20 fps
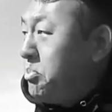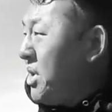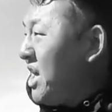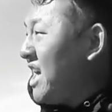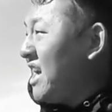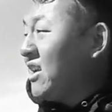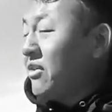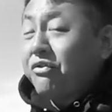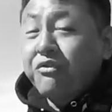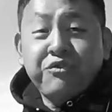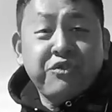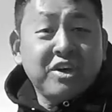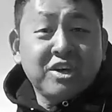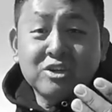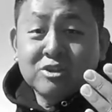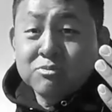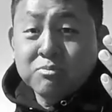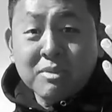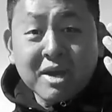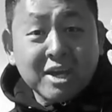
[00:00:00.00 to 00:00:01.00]
big
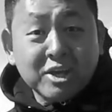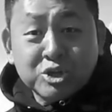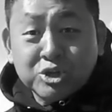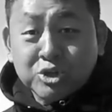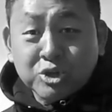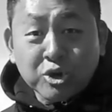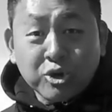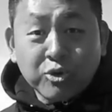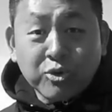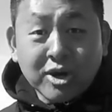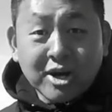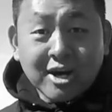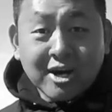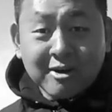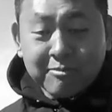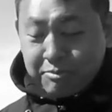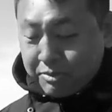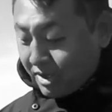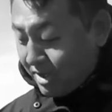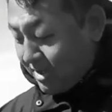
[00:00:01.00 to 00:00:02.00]
fish may show up.